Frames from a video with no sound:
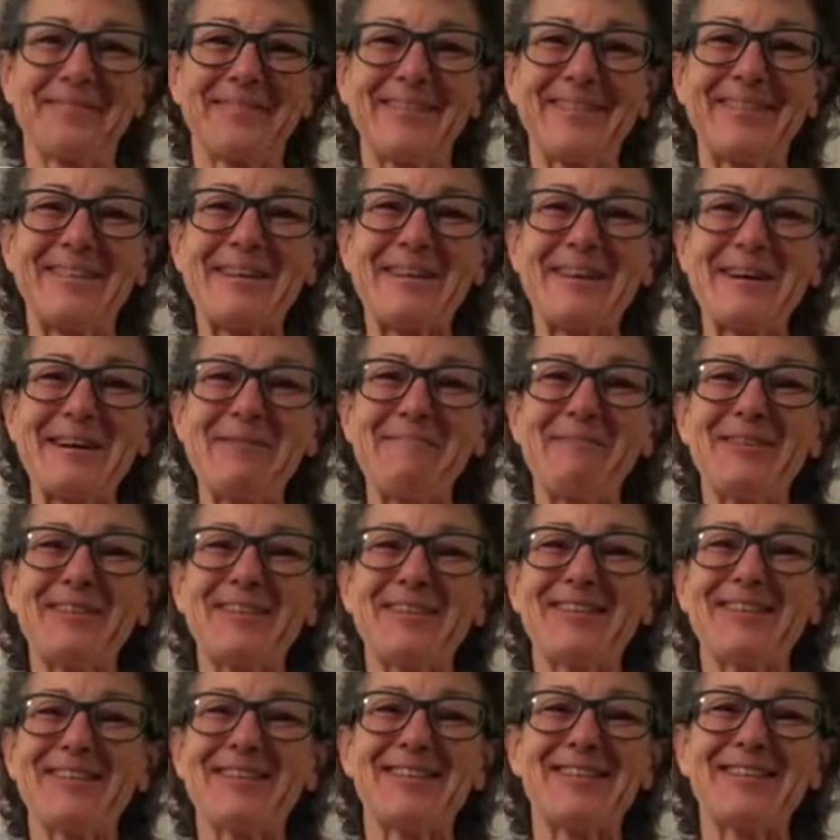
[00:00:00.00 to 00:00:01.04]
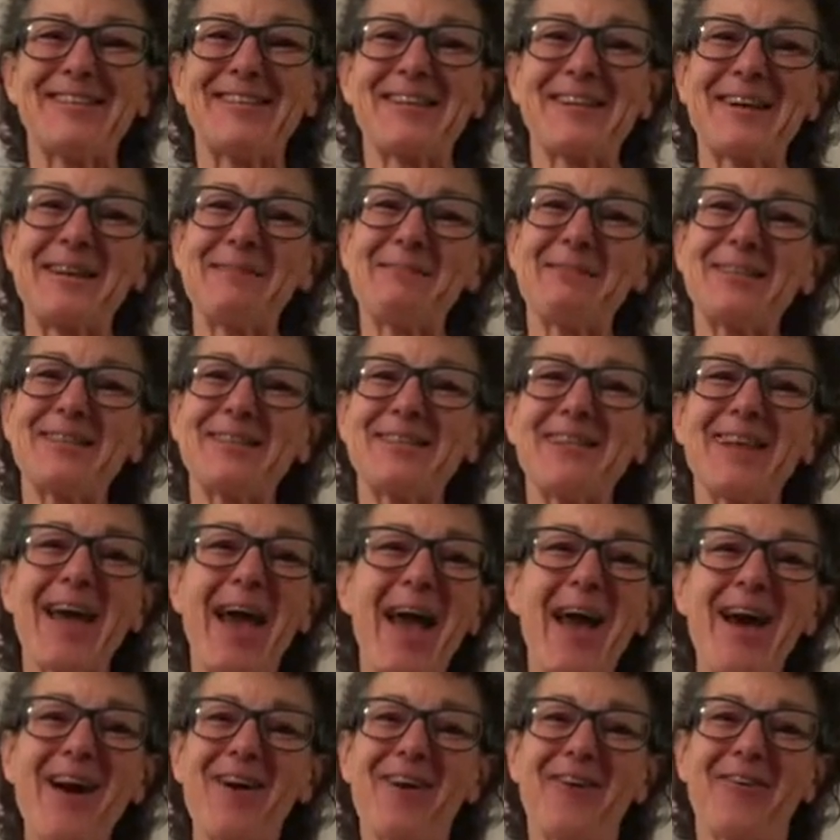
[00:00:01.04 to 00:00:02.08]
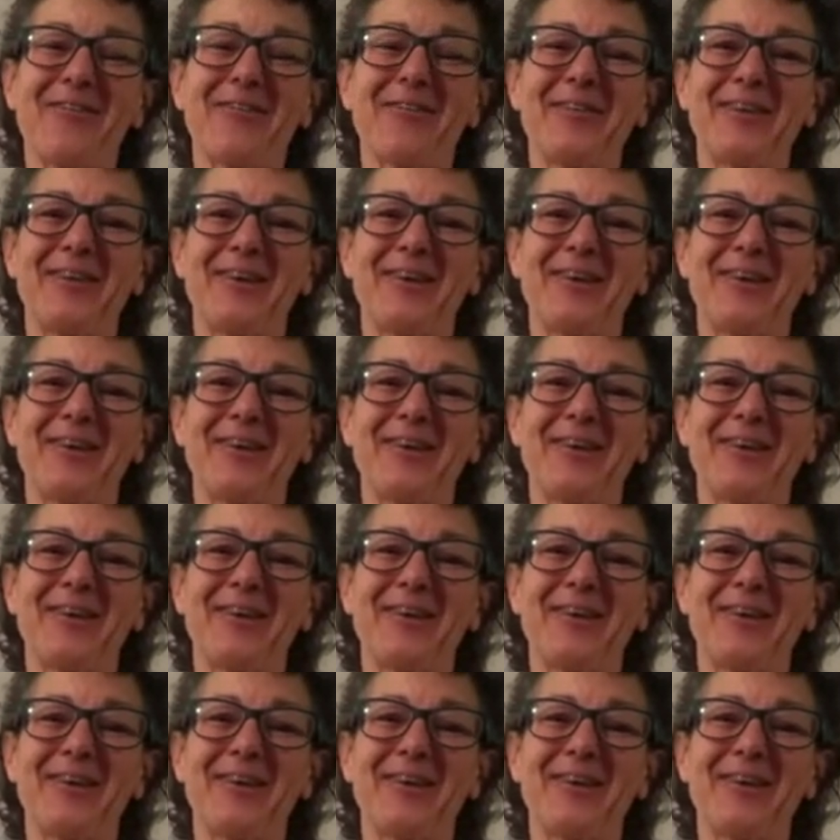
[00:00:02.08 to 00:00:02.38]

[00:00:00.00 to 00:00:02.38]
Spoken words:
The time is now.